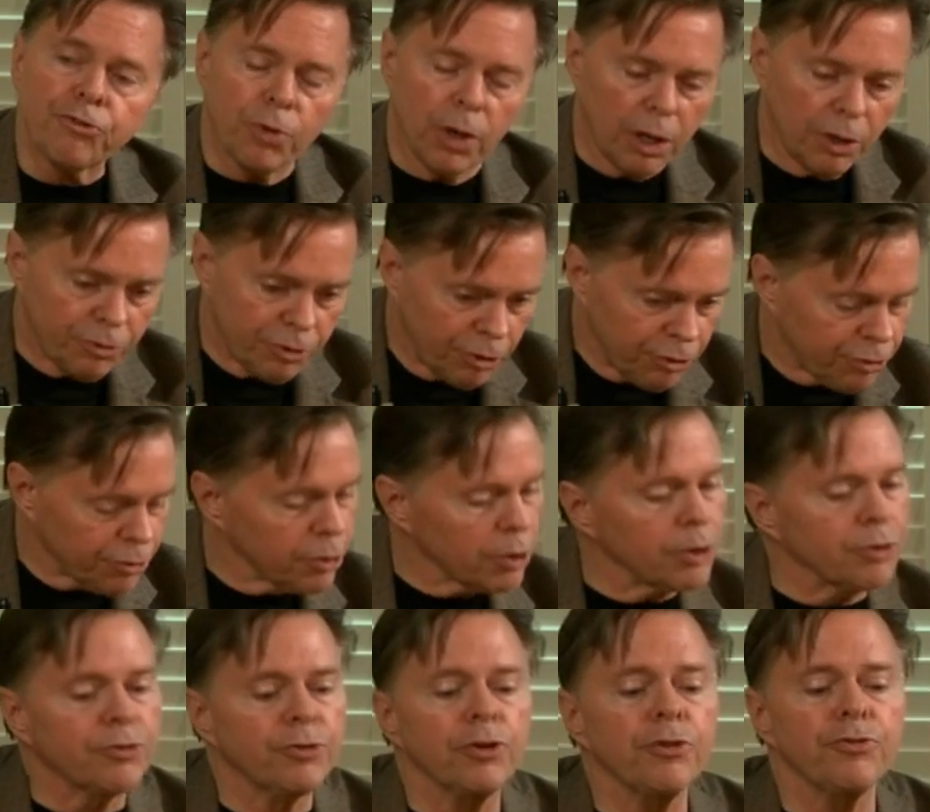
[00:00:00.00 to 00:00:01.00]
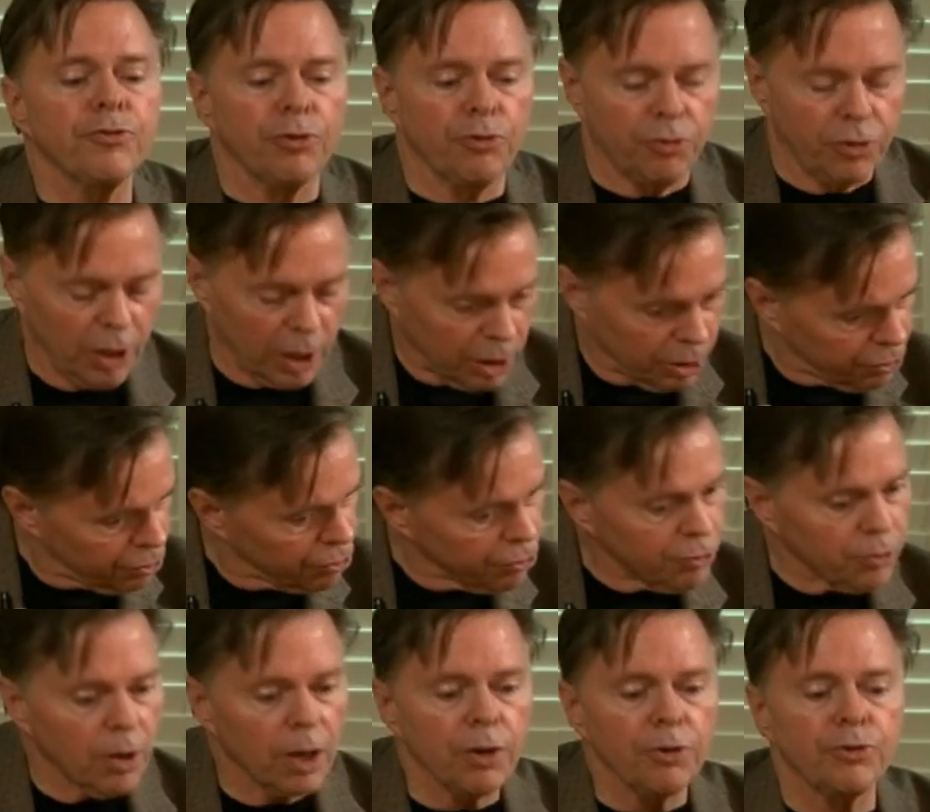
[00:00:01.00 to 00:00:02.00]
astrology still exists, and Chinese
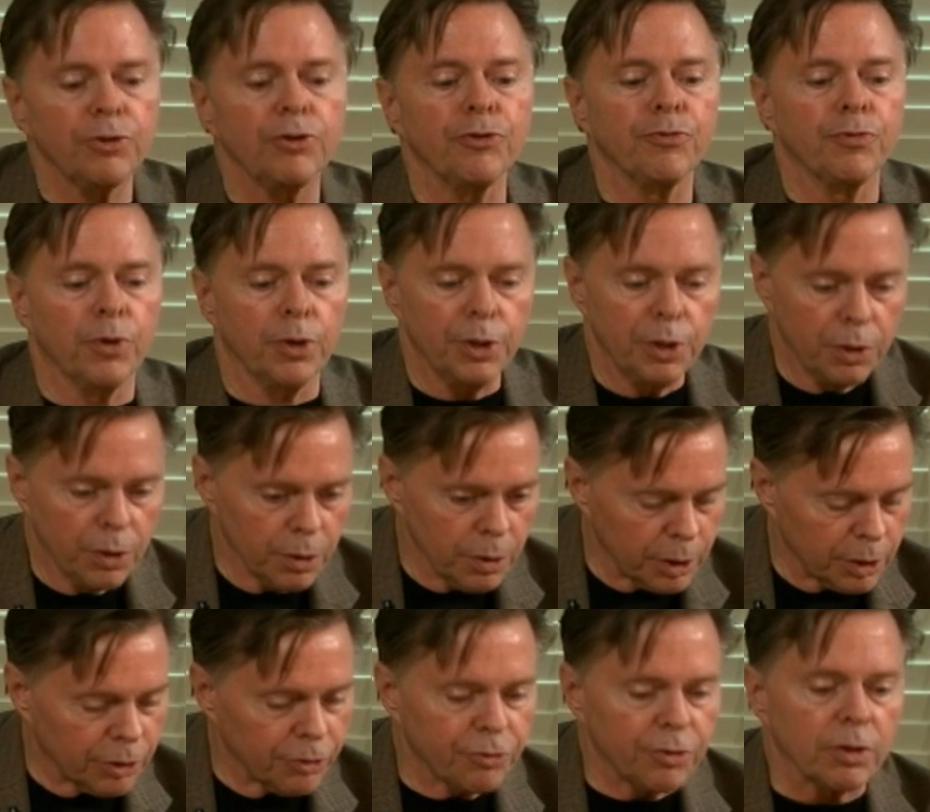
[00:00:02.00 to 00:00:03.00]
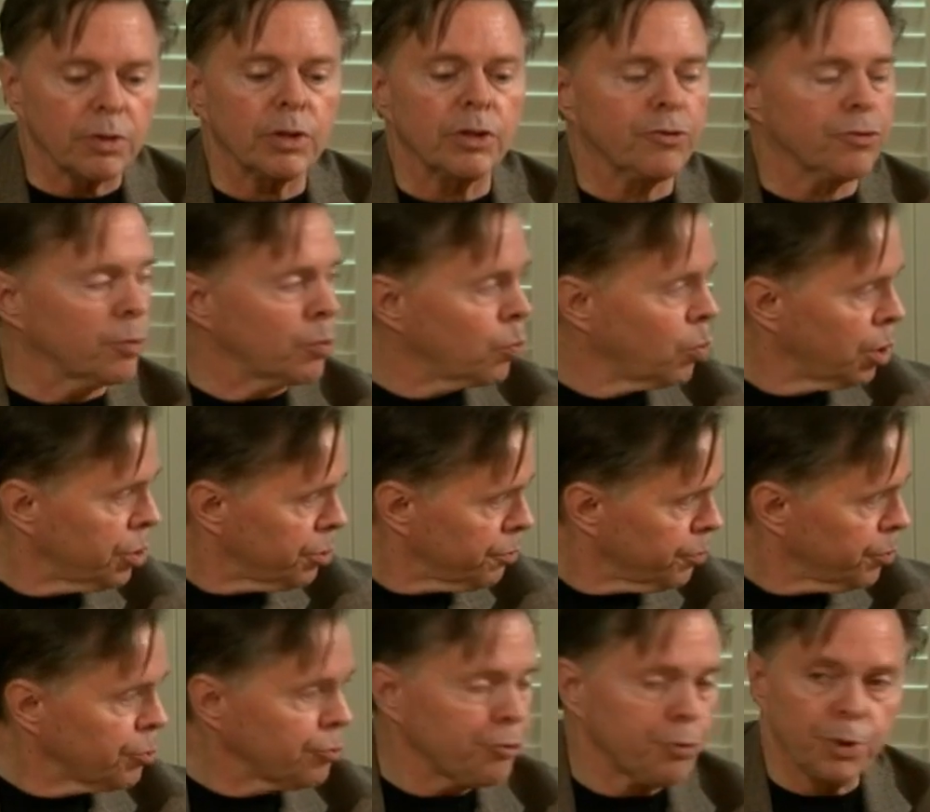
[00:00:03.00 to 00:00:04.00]
astrology is very good. It's a
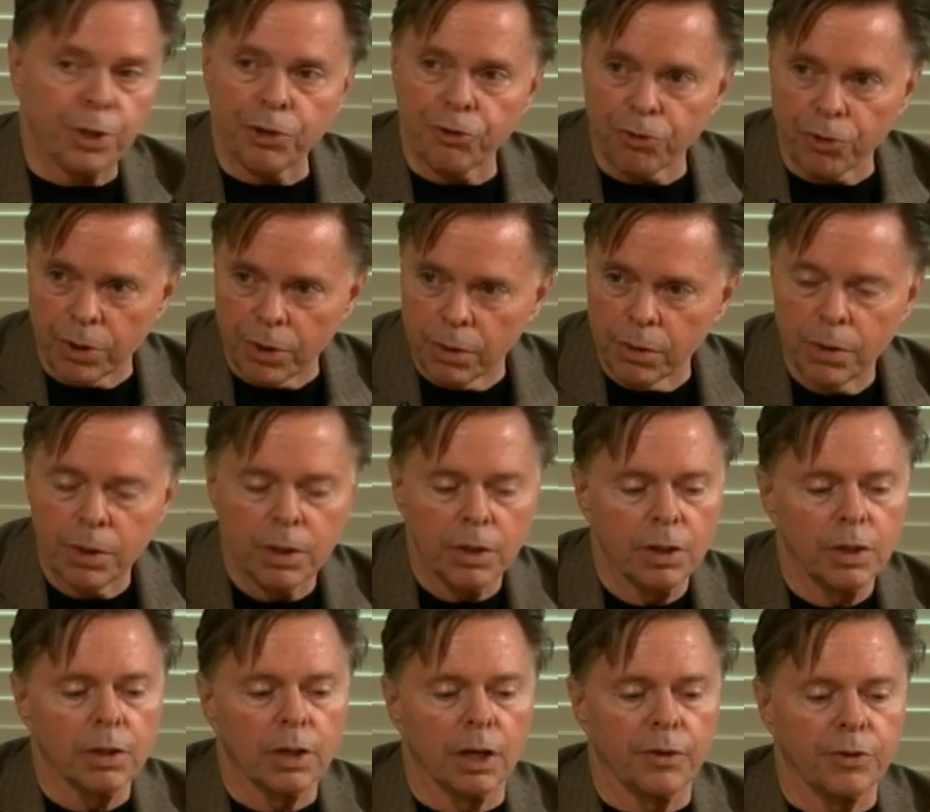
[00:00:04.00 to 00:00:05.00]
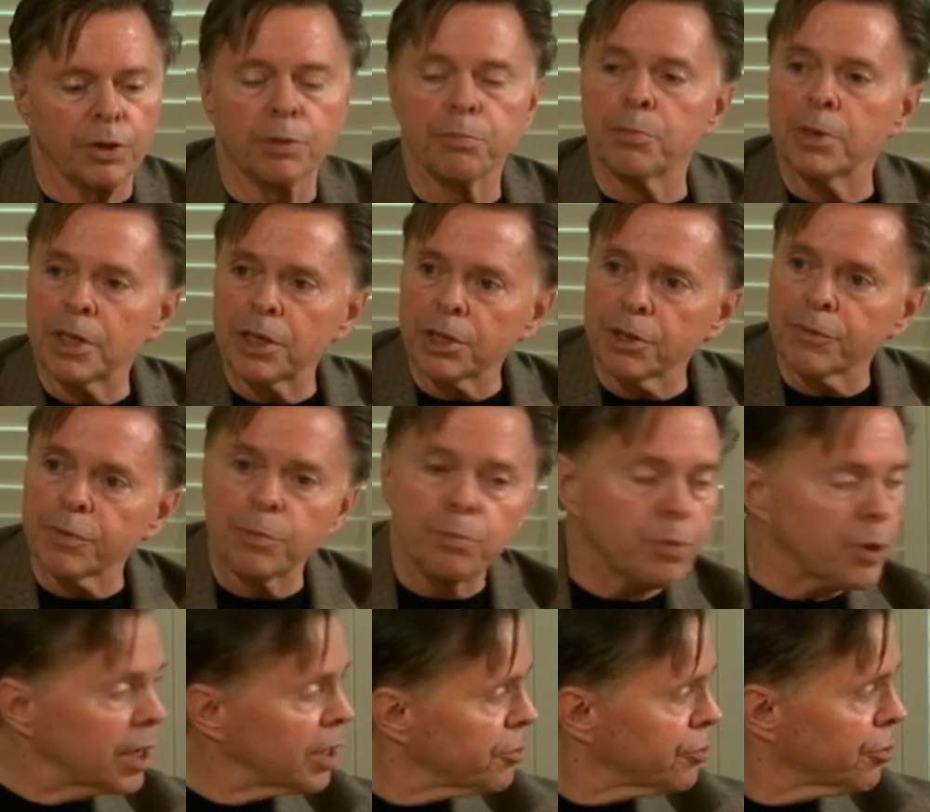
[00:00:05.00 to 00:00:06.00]
wonderful tradition. There are many different
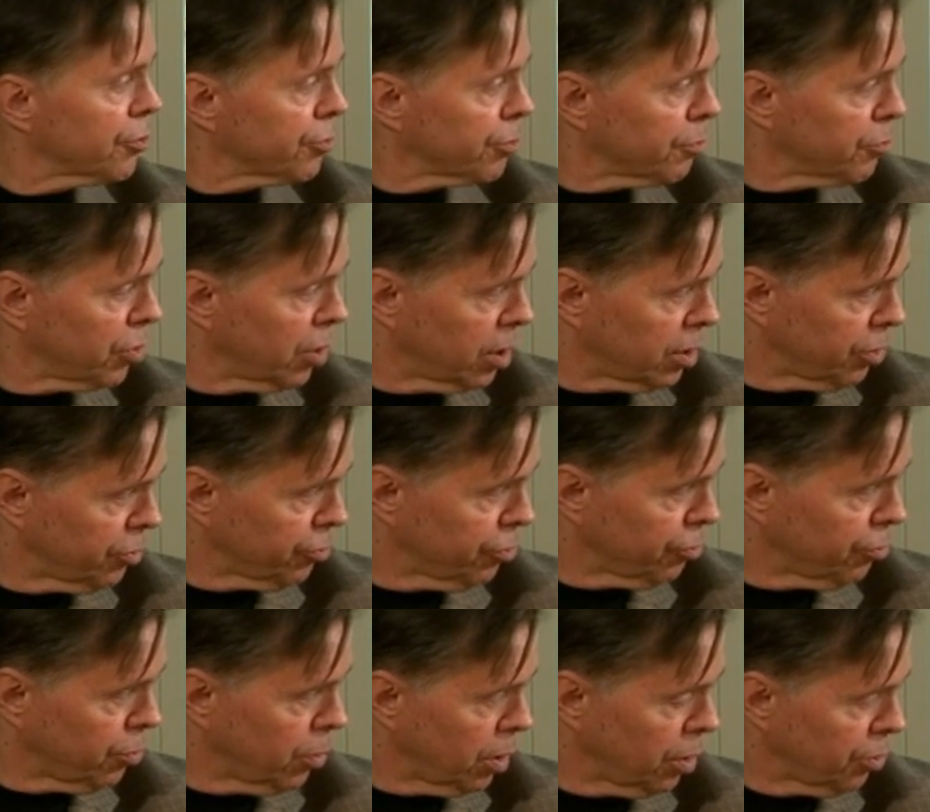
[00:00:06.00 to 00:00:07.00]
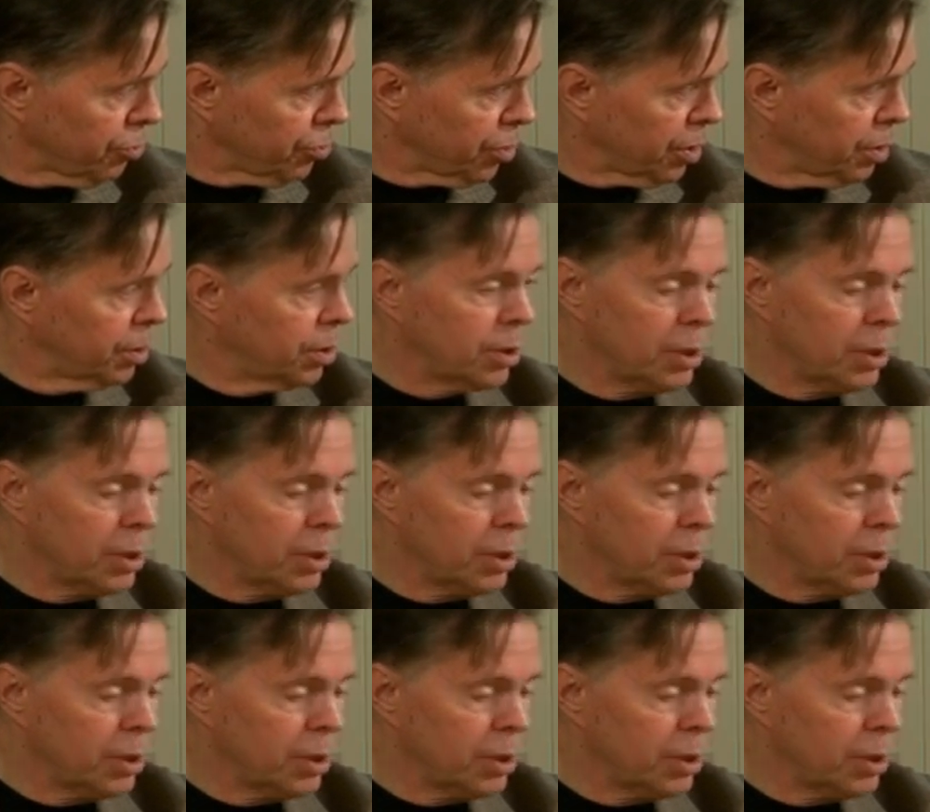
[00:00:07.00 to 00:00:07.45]
branches of Chinese astrology.